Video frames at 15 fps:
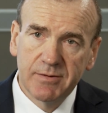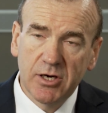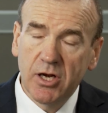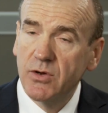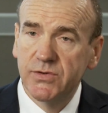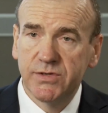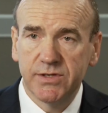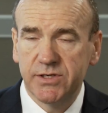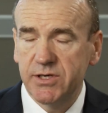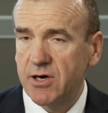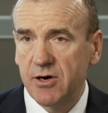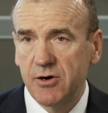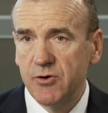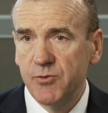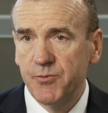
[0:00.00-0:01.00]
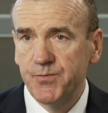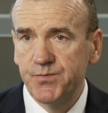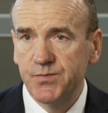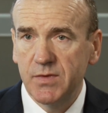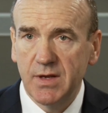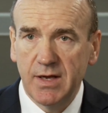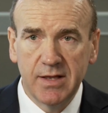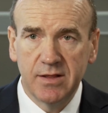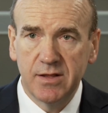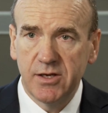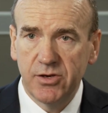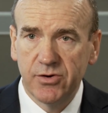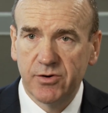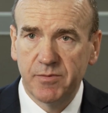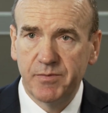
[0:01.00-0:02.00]
Closer to home, in the
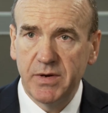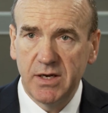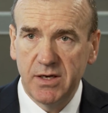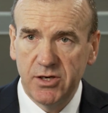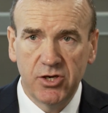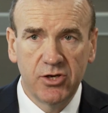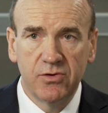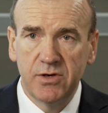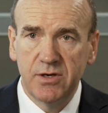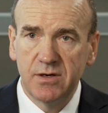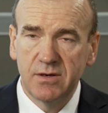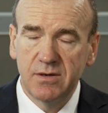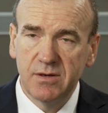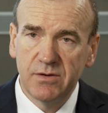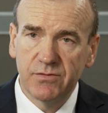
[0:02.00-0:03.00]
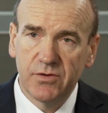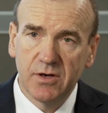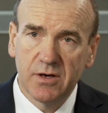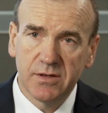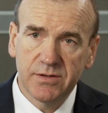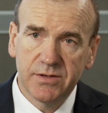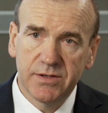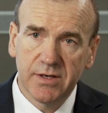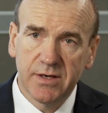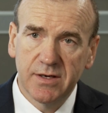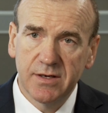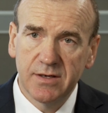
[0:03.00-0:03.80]
European Union, you've got